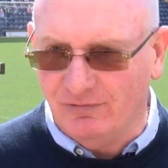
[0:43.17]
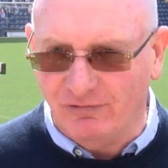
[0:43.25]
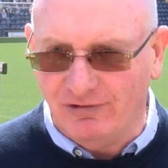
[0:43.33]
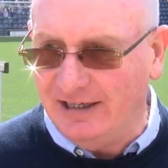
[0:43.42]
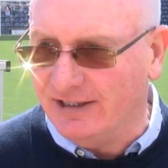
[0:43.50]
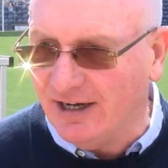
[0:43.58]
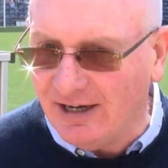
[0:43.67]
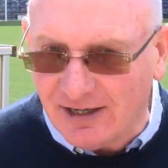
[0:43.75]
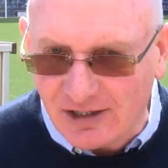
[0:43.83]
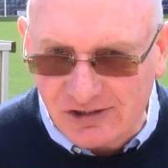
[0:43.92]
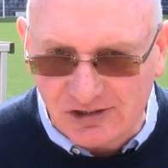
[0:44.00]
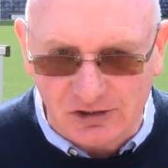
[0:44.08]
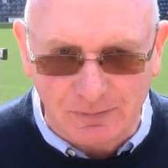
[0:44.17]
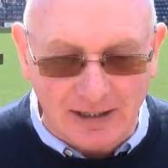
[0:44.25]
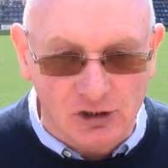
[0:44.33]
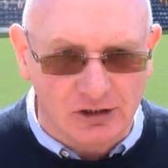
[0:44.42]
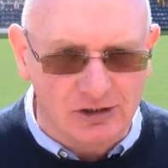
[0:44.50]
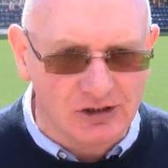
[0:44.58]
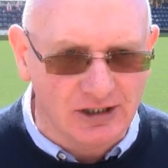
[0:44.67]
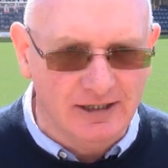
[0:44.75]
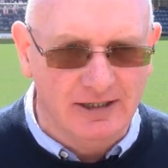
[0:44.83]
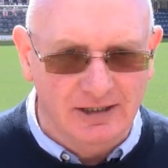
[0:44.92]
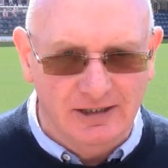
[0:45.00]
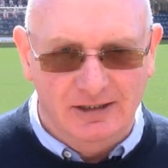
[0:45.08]
red cards, suspensions.
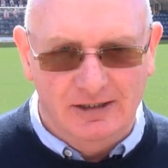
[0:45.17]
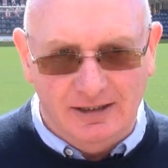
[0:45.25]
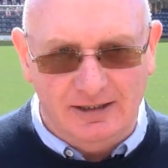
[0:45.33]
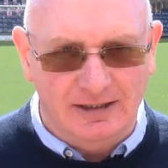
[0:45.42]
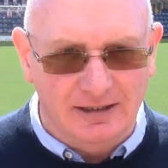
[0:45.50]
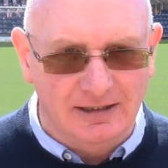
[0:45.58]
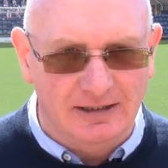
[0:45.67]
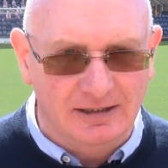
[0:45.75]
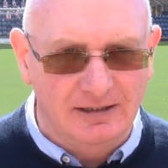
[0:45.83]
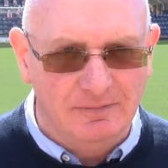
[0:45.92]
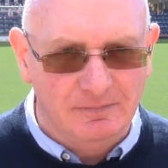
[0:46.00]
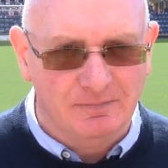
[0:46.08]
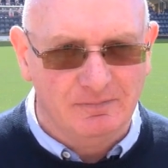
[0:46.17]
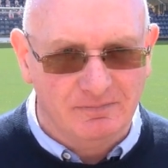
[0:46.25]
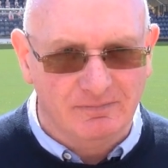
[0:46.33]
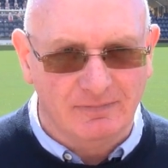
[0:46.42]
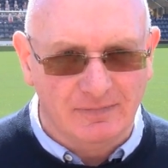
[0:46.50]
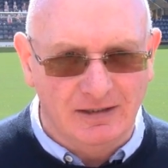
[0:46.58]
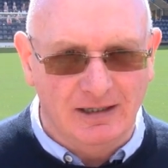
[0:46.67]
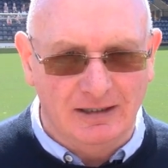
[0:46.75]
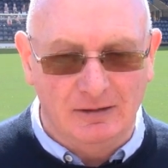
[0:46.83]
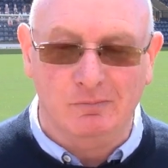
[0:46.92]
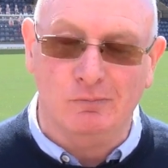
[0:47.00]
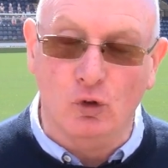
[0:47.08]
Uh,
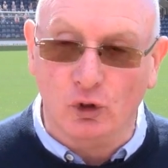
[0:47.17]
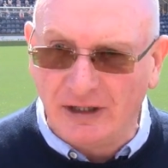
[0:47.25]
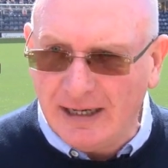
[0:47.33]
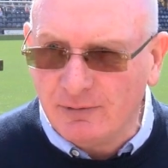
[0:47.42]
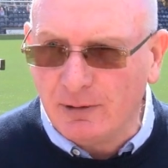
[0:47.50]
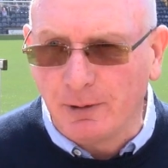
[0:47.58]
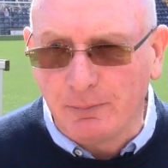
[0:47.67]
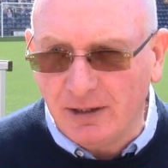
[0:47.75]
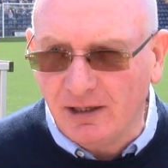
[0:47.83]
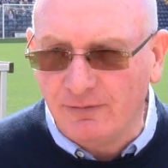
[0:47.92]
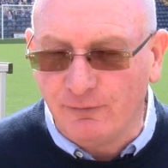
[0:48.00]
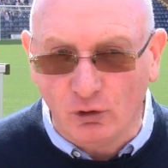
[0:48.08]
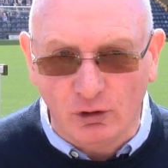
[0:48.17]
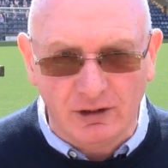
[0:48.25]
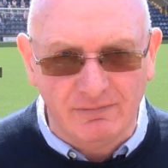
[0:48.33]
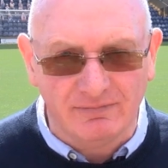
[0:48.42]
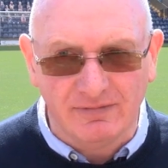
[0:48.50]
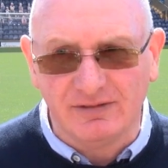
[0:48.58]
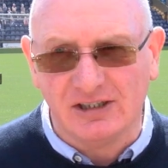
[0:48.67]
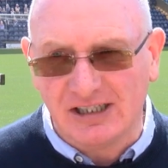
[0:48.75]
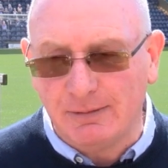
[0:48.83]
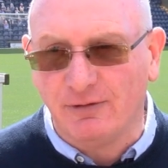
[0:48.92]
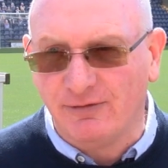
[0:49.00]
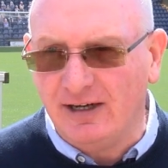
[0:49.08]
more time to prepare for the
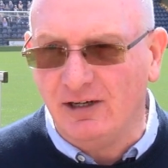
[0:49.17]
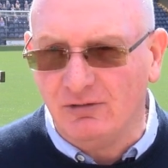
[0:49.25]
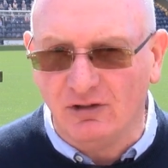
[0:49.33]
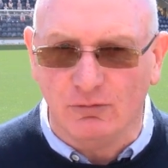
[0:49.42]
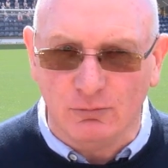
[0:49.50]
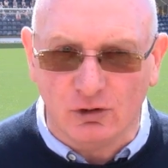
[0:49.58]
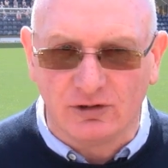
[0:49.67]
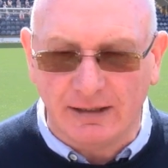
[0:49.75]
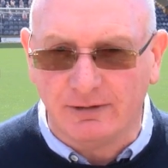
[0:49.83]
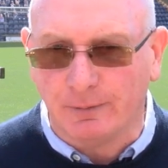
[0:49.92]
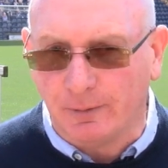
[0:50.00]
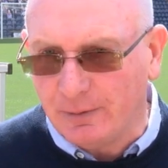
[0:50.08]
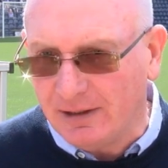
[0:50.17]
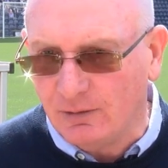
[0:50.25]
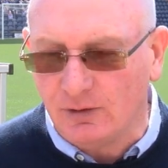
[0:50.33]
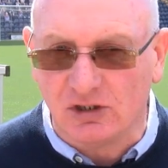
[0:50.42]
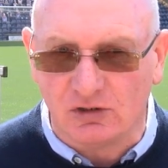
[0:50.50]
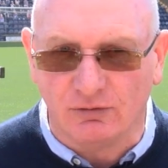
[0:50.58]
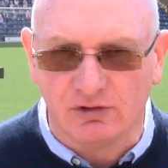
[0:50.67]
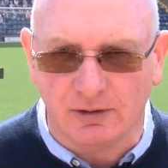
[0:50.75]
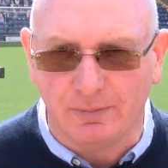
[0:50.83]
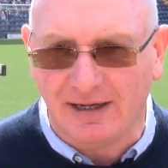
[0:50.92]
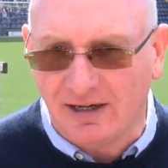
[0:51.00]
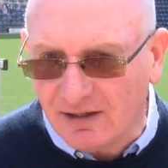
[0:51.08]
semi-final. You got more time to prepare, which is obviously
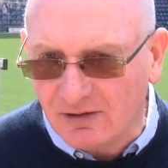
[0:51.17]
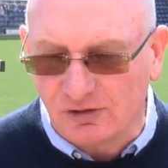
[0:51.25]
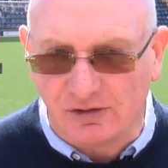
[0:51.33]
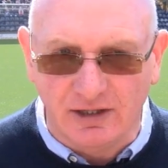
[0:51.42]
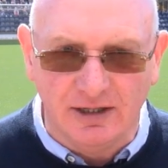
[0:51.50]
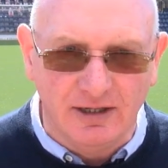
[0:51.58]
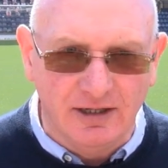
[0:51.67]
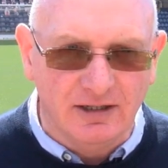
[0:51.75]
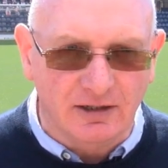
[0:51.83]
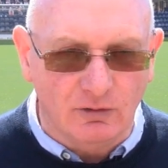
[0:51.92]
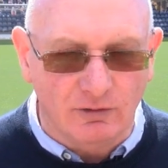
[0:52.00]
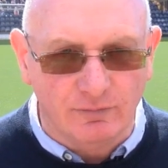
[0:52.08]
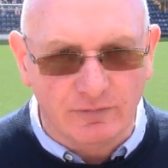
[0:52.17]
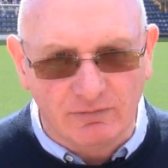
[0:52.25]
better because uh, you know,